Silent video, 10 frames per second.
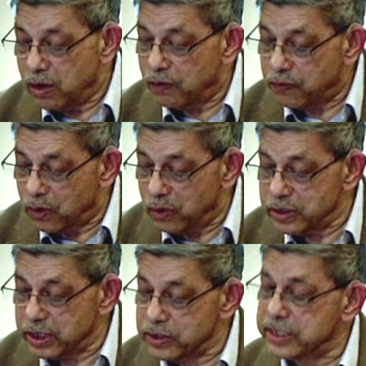of
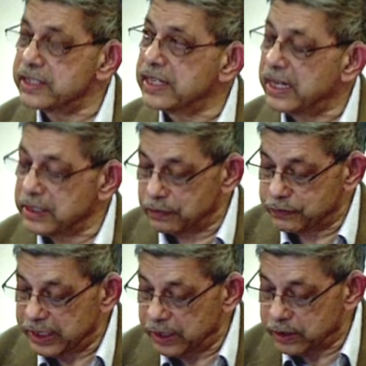all those designs
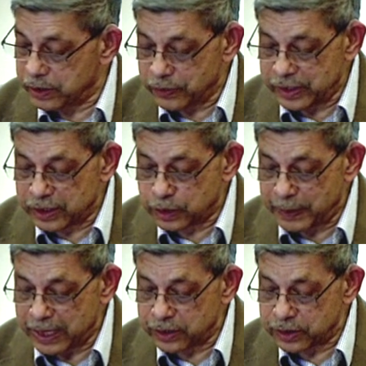of territorial
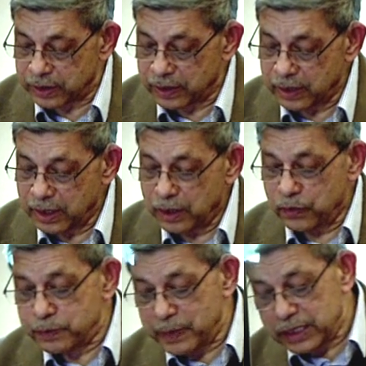expansion,
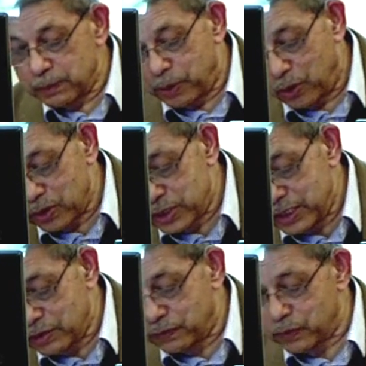which made the
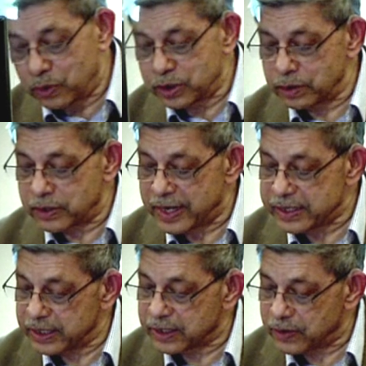policy of
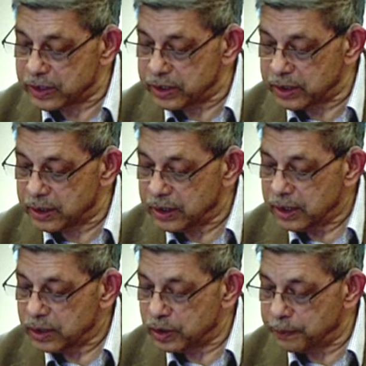autocratic Russia
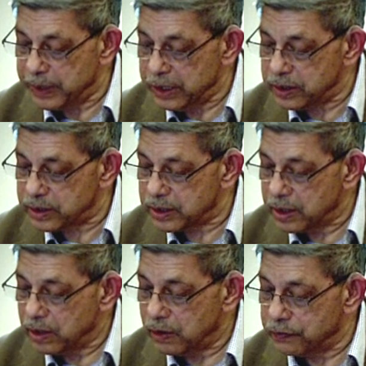the peace
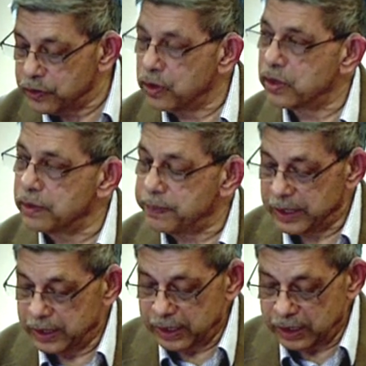of Europe
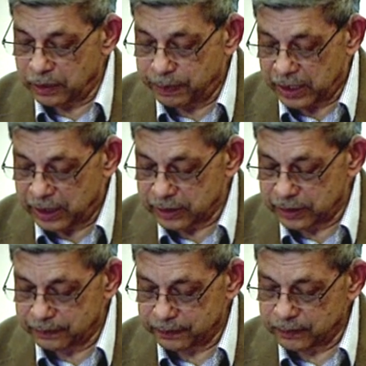in the
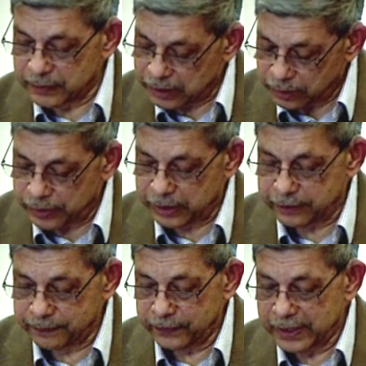past a threat.
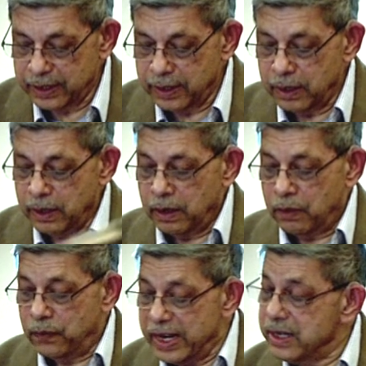
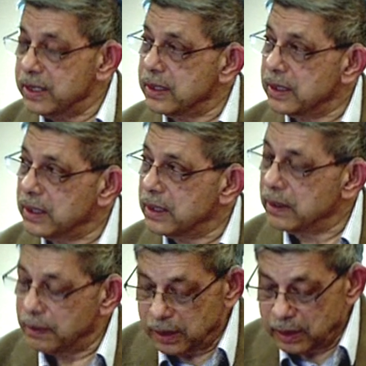When
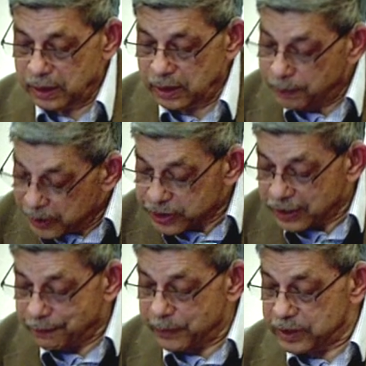the British
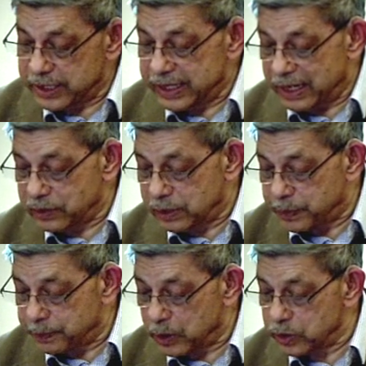government set out the
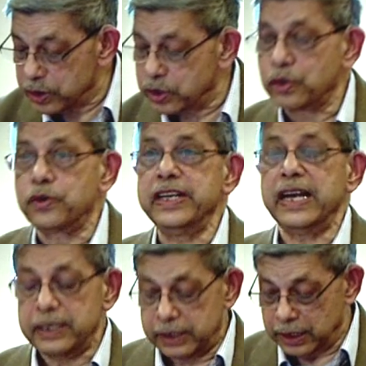proposals to
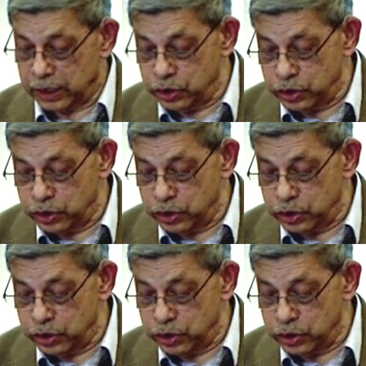create a